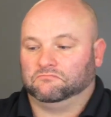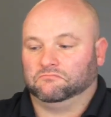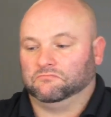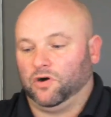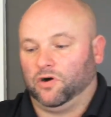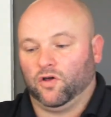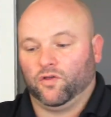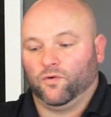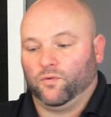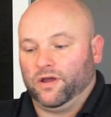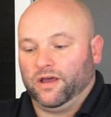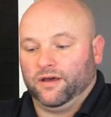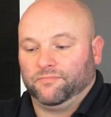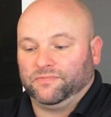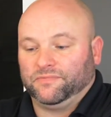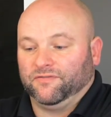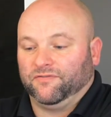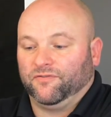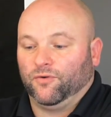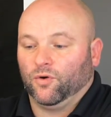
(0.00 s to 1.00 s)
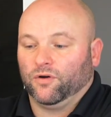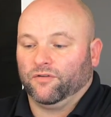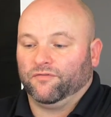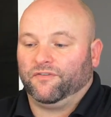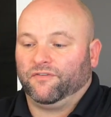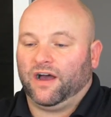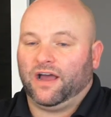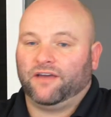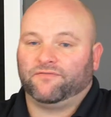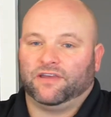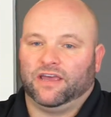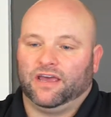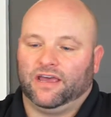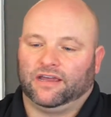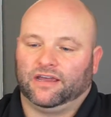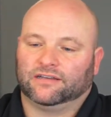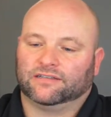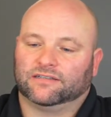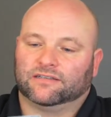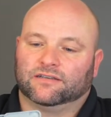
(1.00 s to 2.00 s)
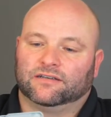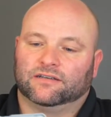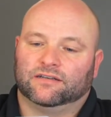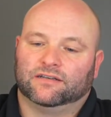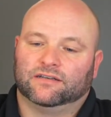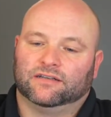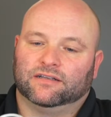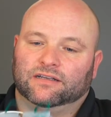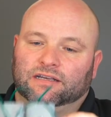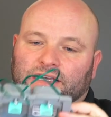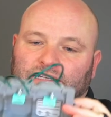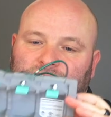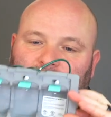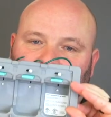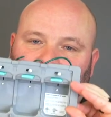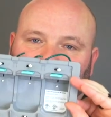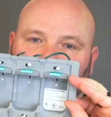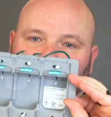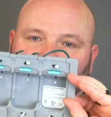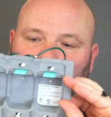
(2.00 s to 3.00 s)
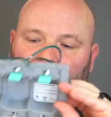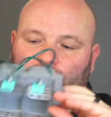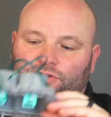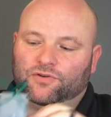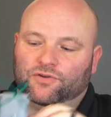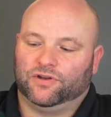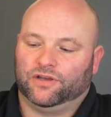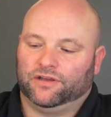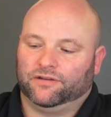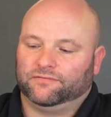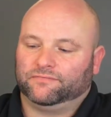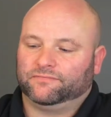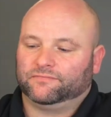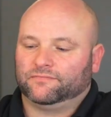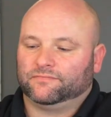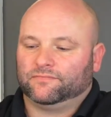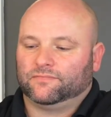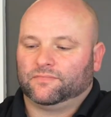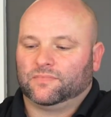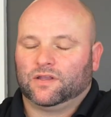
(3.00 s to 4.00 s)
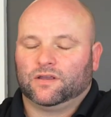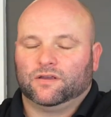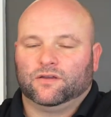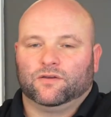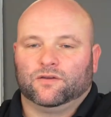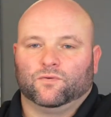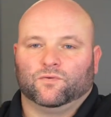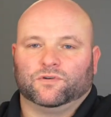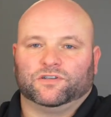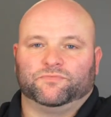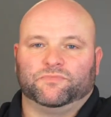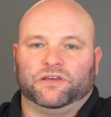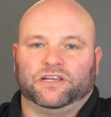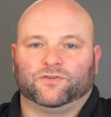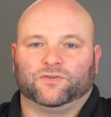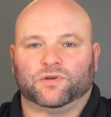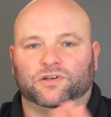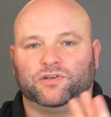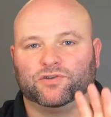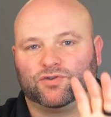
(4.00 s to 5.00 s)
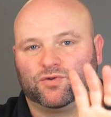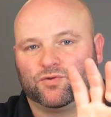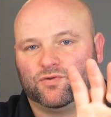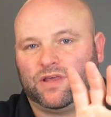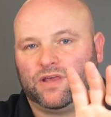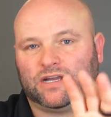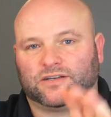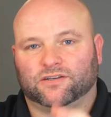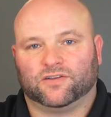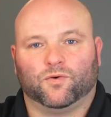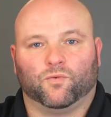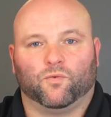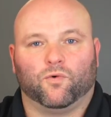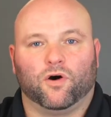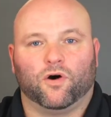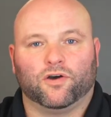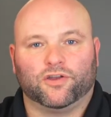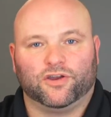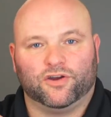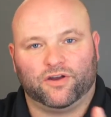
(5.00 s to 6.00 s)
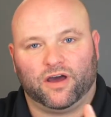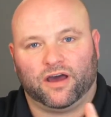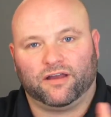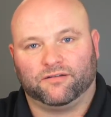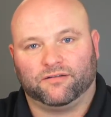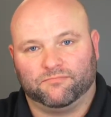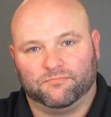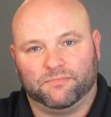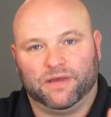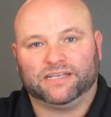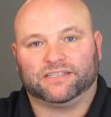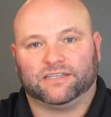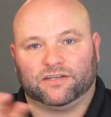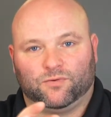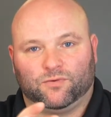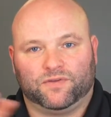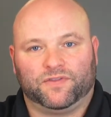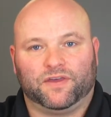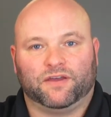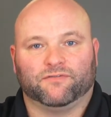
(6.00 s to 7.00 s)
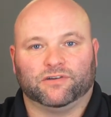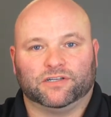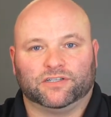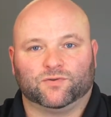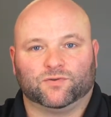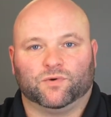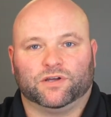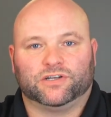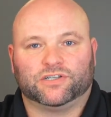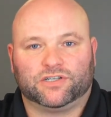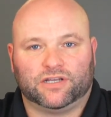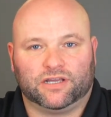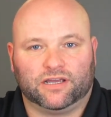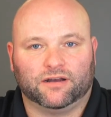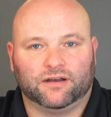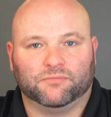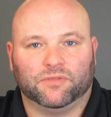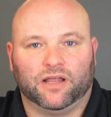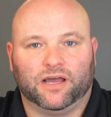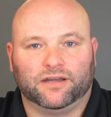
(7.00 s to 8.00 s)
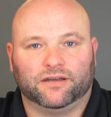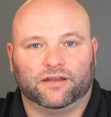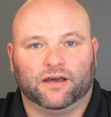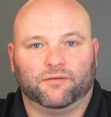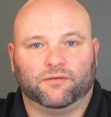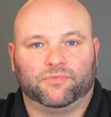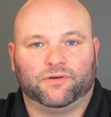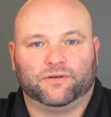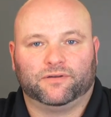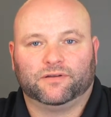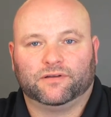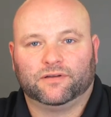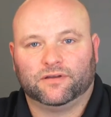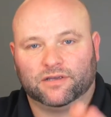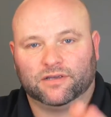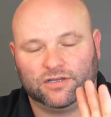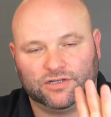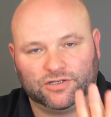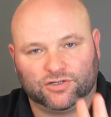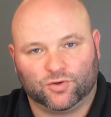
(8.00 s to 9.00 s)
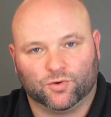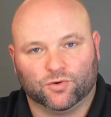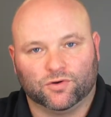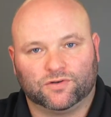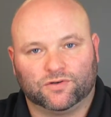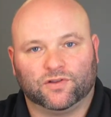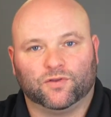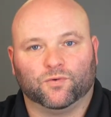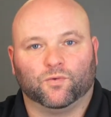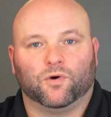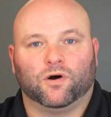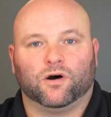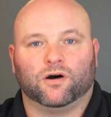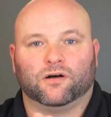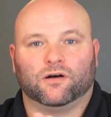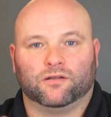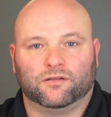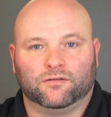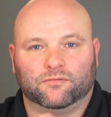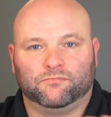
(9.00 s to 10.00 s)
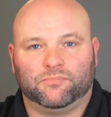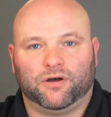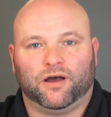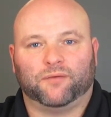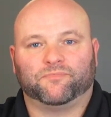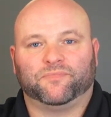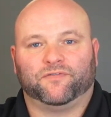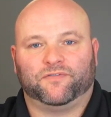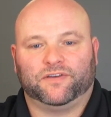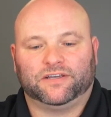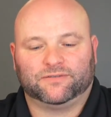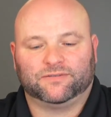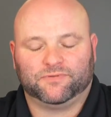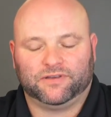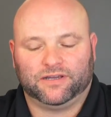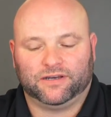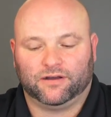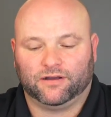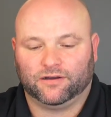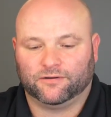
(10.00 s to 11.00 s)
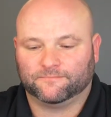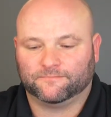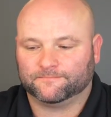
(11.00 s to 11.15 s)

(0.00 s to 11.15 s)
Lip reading: all the way up to 4 and 5 gangs, it's a solid unit, which means when you screw that to the wall, you're not messing with every switch to get them lined up. You screw it to the wall, pop the faceplate on.